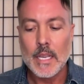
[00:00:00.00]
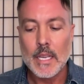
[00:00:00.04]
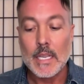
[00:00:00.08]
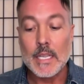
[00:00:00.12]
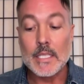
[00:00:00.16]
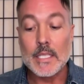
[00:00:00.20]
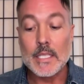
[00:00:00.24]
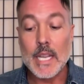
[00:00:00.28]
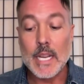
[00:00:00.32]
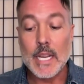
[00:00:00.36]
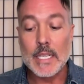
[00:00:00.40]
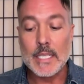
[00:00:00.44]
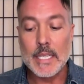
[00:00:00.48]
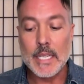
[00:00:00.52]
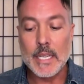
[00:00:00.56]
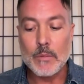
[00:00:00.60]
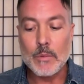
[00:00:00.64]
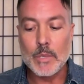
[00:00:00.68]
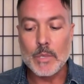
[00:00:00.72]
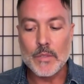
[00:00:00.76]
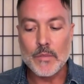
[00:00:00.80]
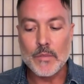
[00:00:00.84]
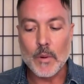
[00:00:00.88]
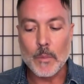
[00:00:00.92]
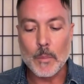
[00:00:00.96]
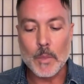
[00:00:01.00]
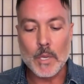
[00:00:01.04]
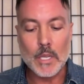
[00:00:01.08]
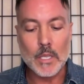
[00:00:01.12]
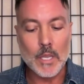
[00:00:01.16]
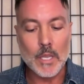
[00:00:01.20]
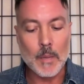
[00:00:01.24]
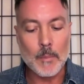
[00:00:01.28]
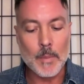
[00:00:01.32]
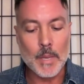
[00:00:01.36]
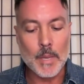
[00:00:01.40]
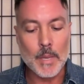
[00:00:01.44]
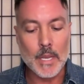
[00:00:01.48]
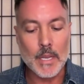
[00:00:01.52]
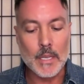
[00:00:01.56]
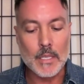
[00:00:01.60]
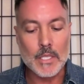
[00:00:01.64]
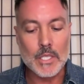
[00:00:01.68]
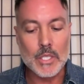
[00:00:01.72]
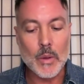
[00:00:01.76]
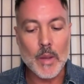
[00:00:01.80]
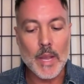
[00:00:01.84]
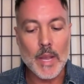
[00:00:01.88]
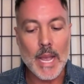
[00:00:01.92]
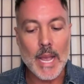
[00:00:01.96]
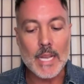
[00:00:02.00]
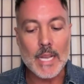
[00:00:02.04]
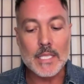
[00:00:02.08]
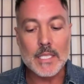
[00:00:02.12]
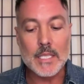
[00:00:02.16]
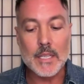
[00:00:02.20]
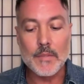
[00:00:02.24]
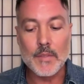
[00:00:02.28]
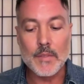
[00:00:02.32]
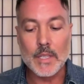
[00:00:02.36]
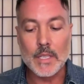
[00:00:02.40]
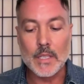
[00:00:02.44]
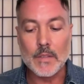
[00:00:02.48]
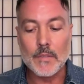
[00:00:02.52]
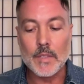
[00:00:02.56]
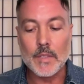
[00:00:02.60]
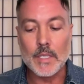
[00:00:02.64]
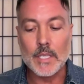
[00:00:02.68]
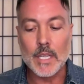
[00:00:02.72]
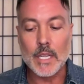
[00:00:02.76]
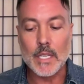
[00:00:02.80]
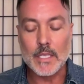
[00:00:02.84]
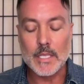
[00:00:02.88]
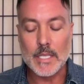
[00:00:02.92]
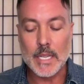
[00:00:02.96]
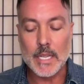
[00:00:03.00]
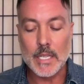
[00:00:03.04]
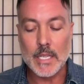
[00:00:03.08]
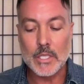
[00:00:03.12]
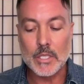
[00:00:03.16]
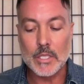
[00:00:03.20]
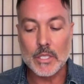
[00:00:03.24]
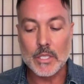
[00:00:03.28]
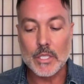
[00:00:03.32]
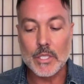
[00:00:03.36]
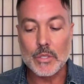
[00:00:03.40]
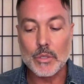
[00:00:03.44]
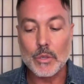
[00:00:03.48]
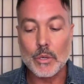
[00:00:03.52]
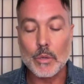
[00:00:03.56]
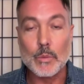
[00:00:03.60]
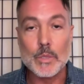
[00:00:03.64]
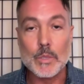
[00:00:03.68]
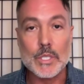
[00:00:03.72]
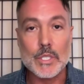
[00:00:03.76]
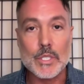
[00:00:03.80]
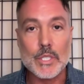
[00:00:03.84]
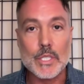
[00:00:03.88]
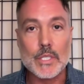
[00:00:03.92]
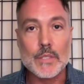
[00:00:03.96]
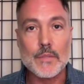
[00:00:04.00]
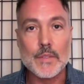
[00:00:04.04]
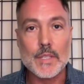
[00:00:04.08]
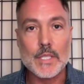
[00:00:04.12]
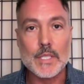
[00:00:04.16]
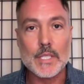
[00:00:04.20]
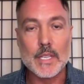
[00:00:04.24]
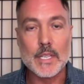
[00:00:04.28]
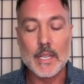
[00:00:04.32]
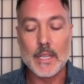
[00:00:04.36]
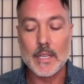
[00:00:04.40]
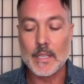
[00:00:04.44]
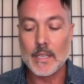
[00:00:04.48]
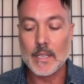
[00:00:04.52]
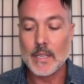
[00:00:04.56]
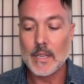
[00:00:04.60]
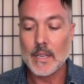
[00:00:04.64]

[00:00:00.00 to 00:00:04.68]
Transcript: His ID was from Colombia, so I asked if he lived in Los Angeles or was just visiting.